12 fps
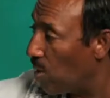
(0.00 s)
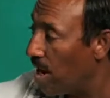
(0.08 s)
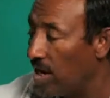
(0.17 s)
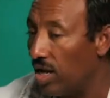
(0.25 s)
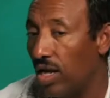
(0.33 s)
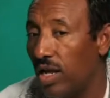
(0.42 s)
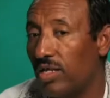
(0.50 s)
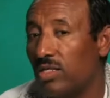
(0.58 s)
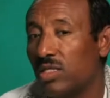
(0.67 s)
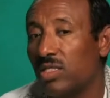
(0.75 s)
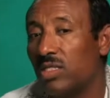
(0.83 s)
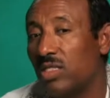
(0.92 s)
well,
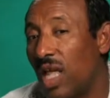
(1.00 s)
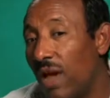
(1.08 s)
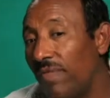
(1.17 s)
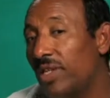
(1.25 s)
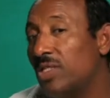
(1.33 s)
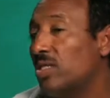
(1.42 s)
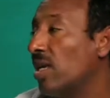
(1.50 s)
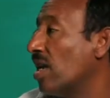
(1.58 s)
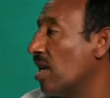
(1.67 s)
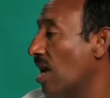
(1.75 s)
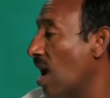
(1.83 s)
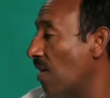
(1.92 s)
and then establish
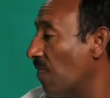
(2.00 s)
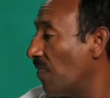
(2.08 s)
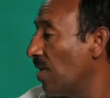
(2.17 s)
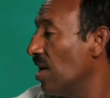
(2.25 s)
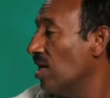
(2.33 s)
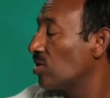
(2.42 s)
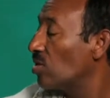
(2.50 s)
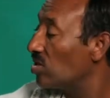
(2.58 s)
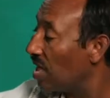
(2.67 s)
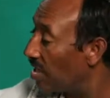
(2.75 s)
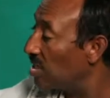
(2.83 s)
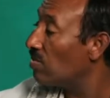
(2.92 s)
their life. So
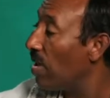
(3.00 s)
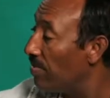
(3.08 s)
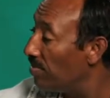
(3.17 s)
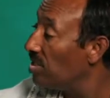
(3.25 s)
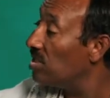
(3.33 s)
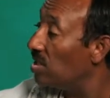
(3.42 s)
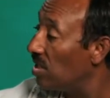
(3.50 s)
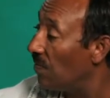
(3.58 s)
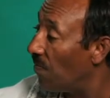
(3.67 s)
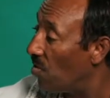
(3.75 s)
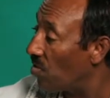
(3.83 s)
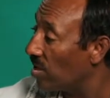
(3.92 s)
that's my ministry
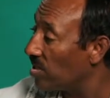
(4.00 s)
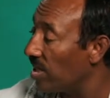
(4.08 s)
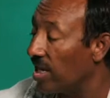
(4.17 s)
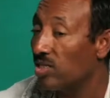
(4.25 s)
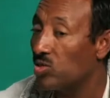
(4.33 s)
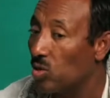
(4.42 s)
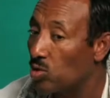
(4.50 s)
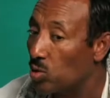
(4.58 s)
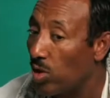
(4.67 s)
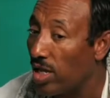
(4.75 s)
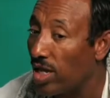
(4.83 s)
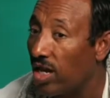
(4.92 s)
focusing and
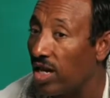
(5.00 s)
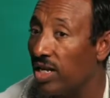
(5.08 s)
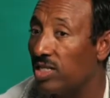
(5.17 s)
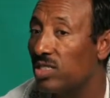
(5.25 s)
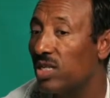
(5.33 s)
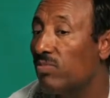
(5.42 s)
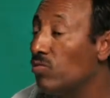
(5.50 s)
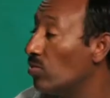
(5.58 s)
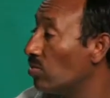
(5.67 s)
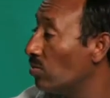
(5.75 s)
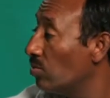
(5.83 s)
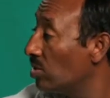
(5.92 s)
also encourage
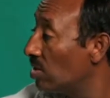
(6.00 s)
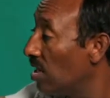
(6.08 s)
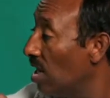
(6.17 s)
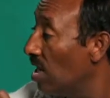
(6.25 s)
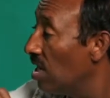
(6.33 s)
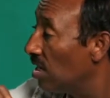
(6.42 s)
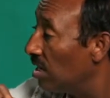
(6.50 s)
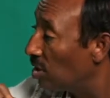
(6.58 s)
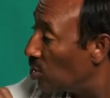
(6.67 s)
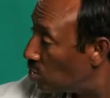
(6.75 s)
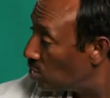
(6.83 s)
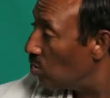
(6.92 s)
them with
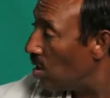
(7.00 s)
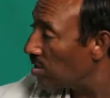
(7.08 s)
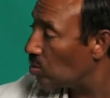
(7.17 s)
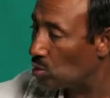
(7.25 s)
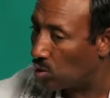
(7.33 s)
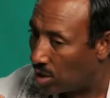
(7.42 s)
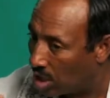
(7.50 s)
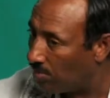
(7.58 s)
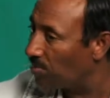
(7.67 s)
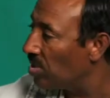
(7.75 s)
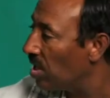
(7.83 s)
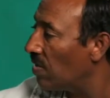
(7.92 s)
Yeshua to
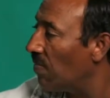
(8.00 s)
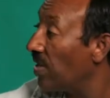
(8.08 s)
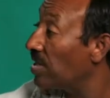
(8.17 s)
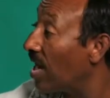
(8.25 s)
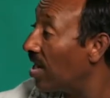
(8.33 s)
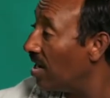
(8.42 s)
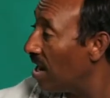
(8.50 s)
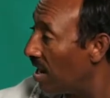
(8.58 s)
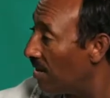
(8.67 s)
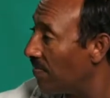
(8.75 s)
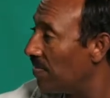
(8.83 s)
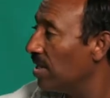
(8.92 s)
keep their faith alive.